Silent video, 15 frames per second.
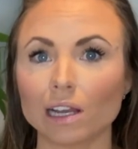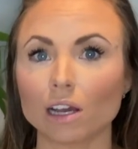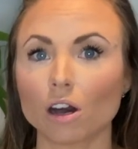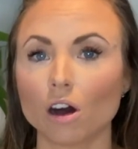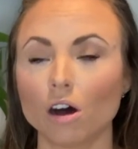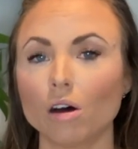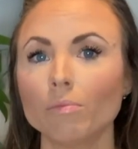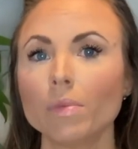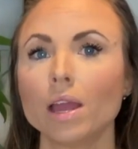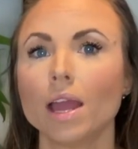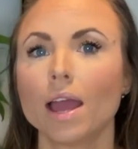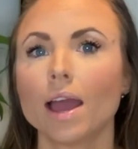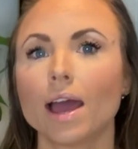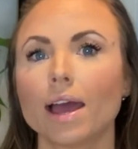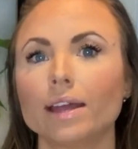calm.
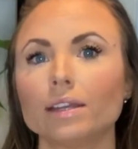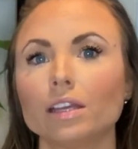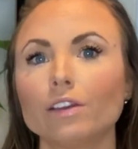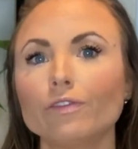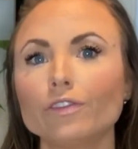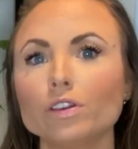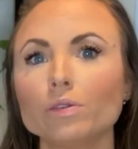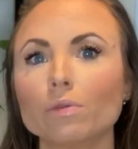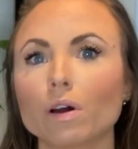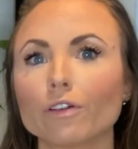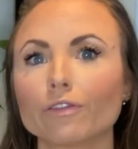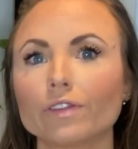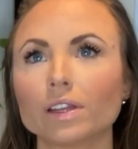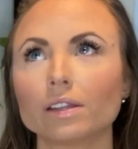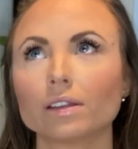And if you are
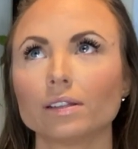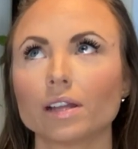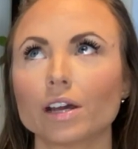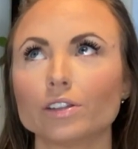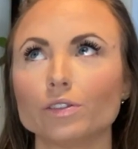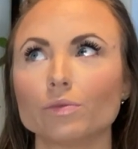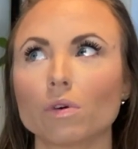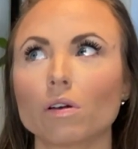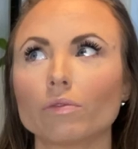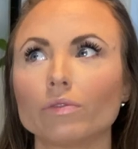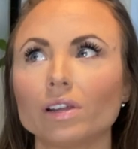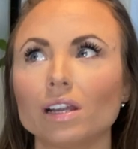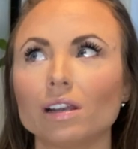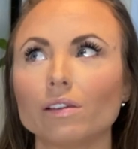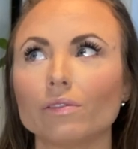feeling that you are
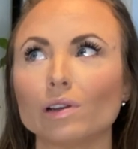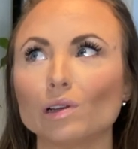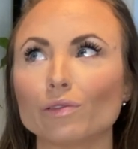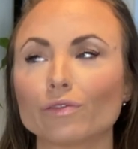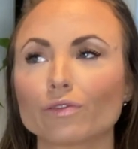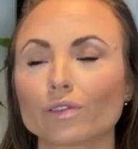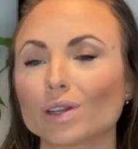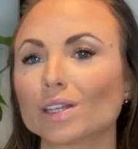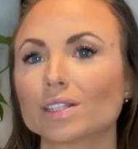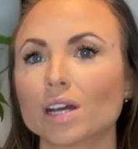really freaked